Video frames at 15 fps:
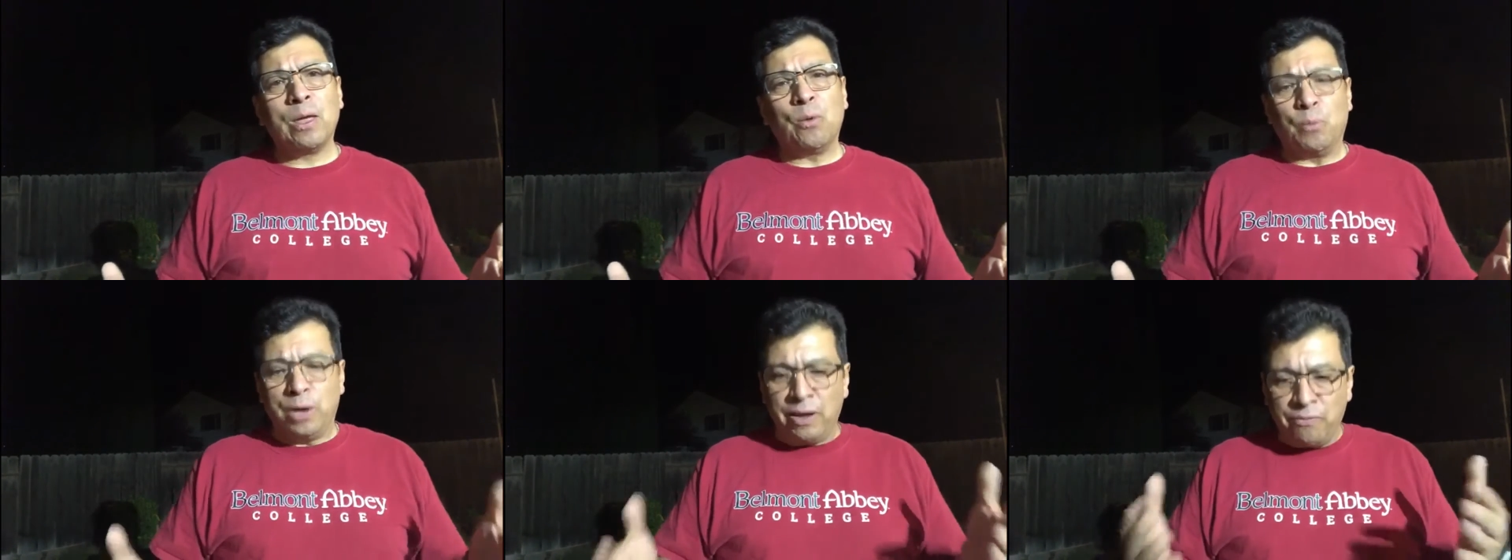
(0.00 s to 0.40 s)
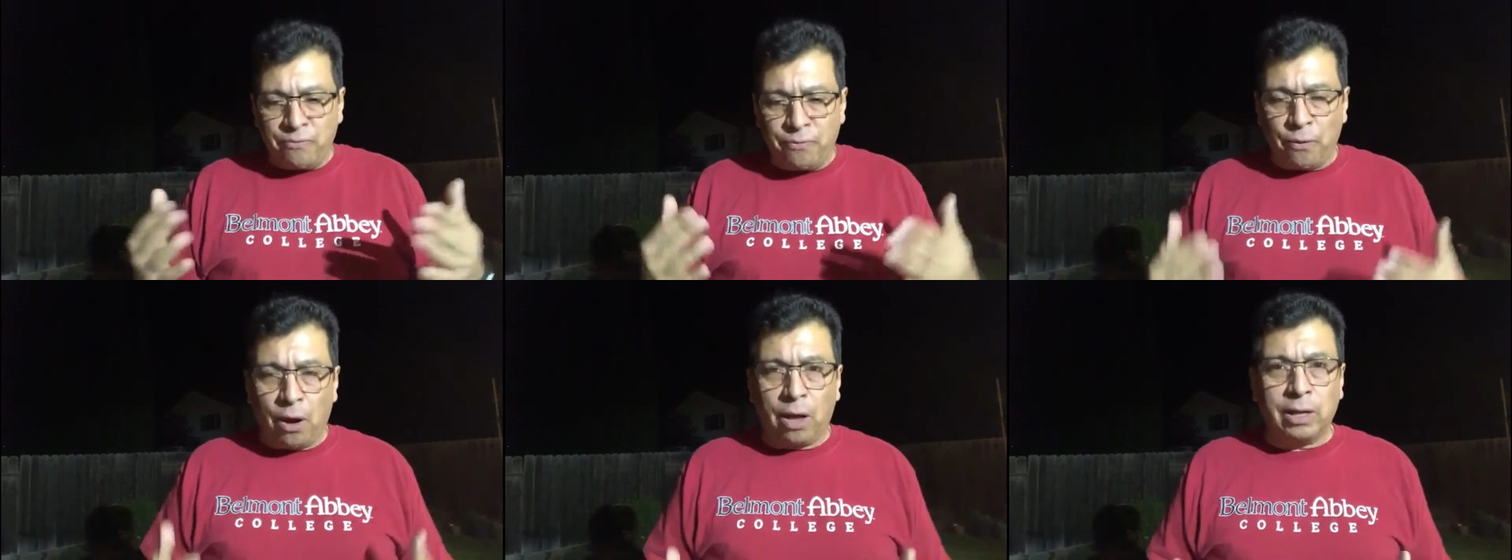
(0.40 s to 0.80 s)
We have
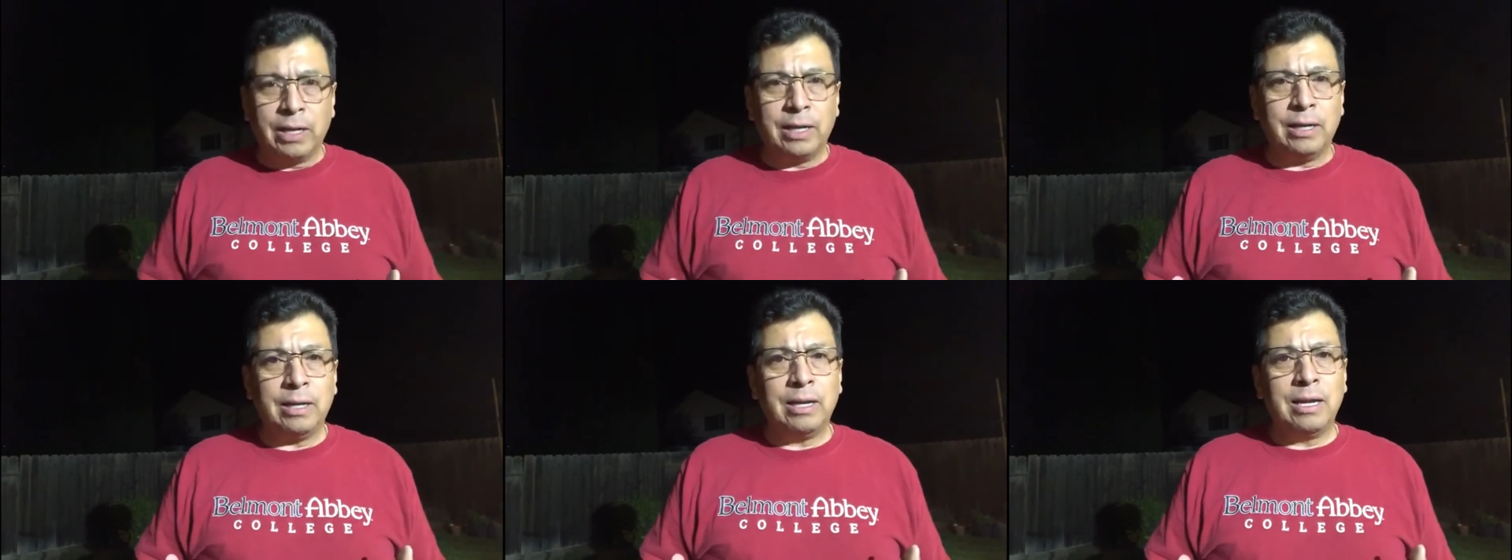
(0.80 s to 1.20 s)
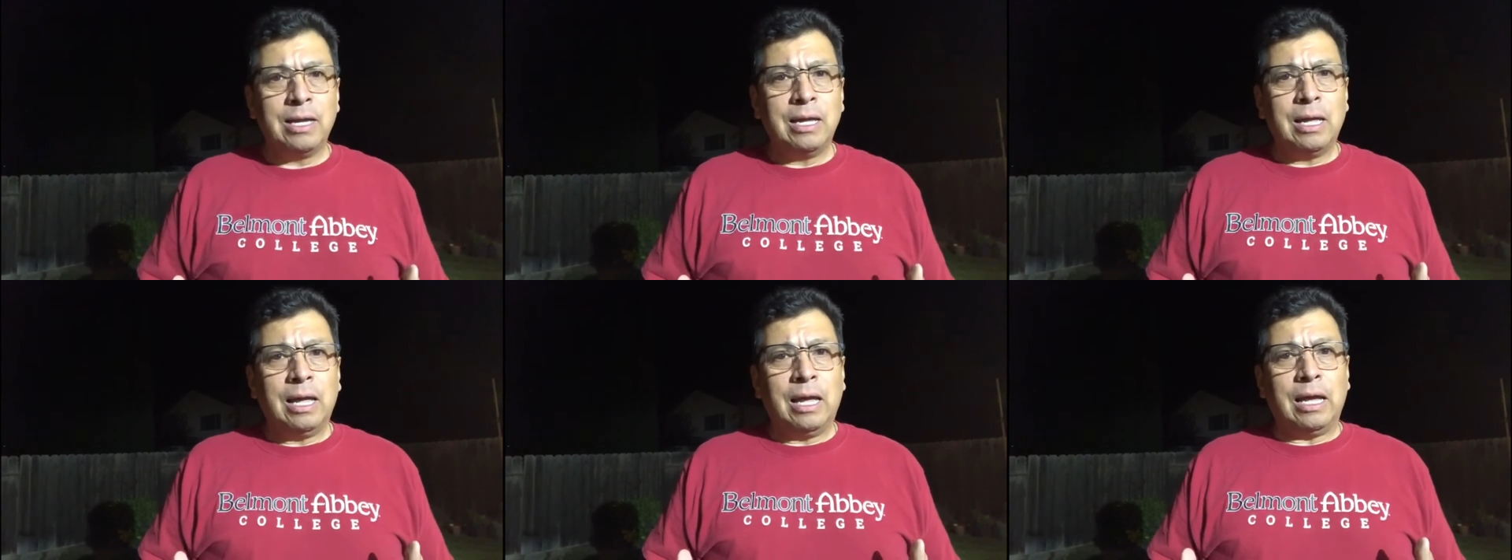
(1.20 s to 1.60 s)

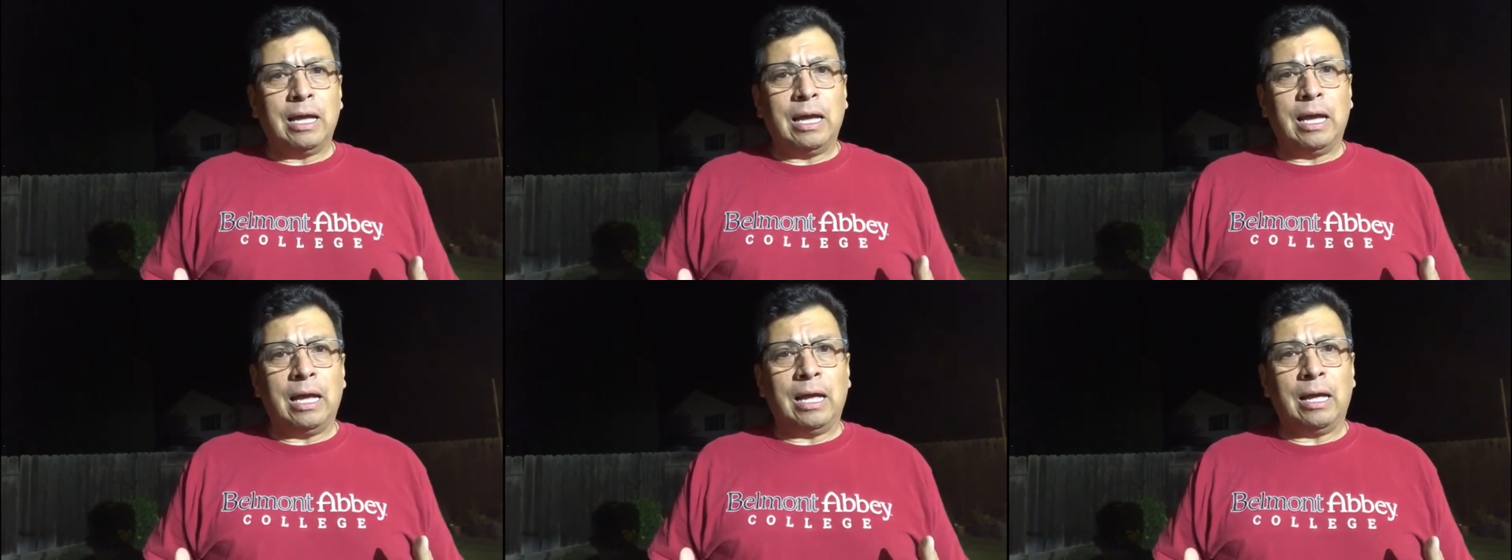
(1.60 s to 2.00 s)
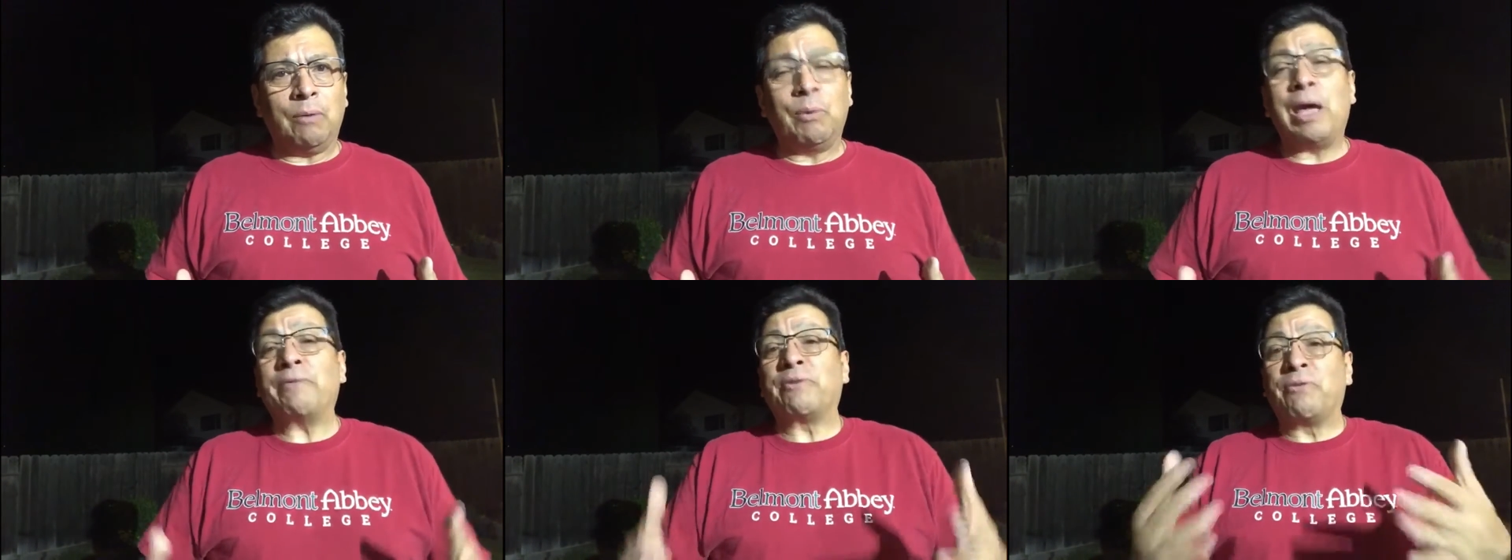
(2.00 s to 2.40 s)

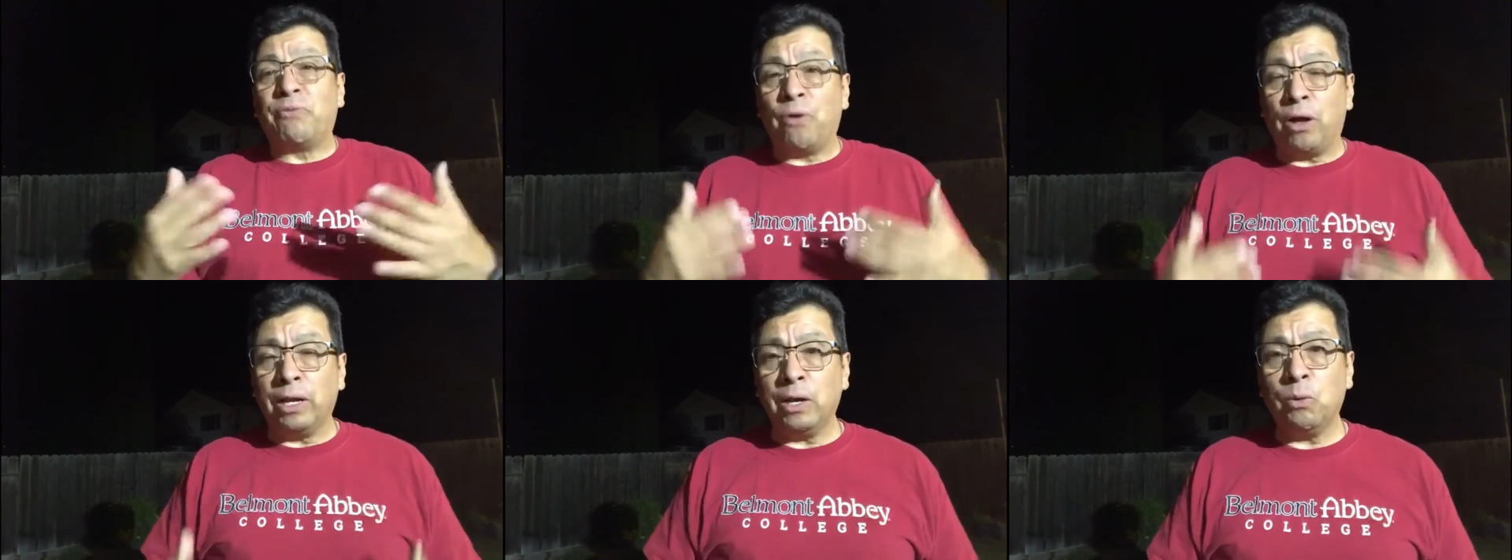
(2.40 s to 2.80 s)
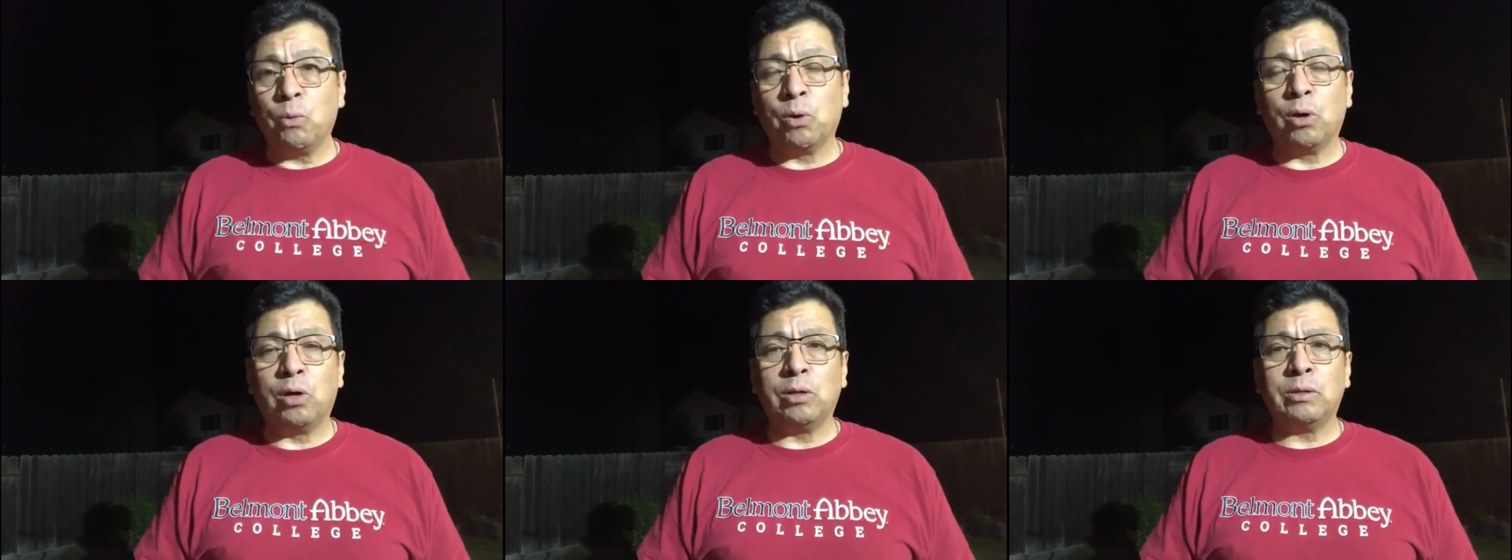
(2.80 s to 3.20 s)
a fallen
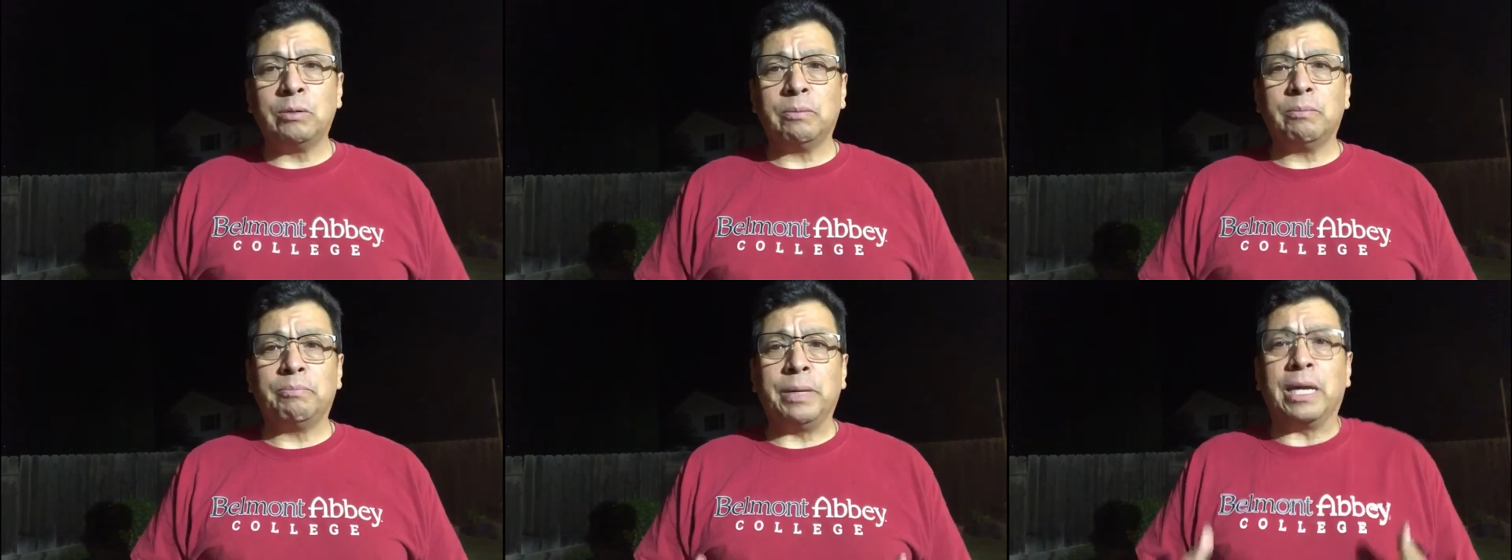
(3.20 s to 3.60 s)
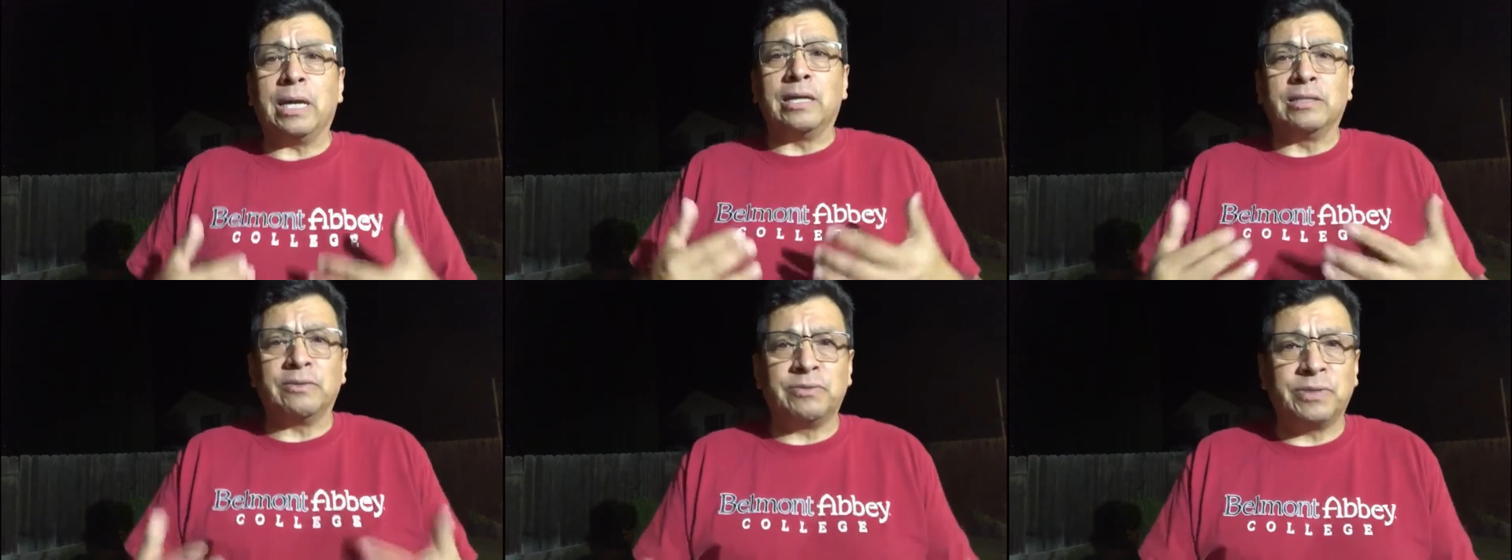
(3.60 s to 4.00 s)
world
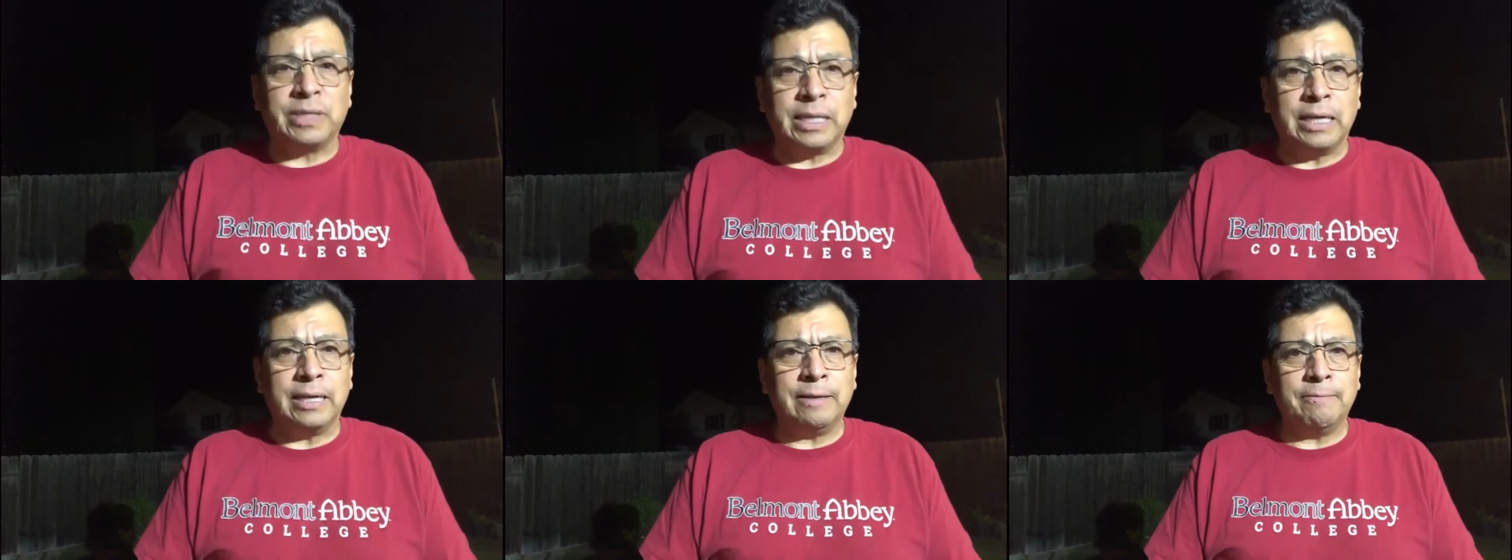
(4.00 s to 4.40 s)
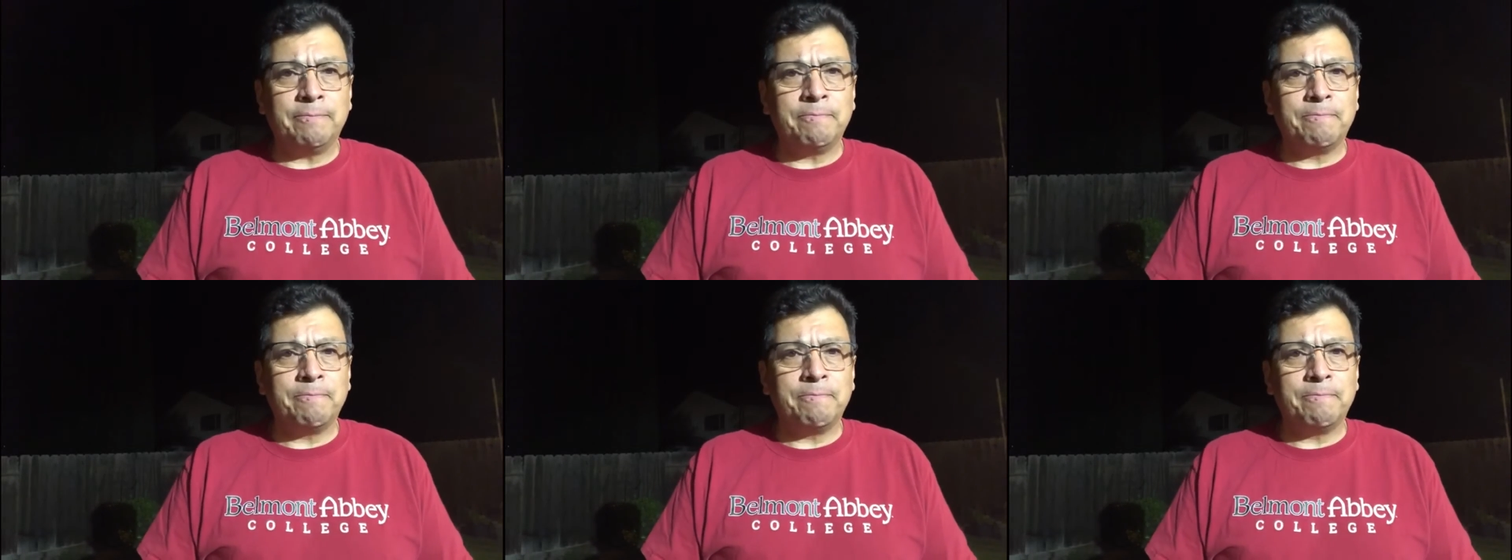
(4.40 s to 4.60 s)
because of sin,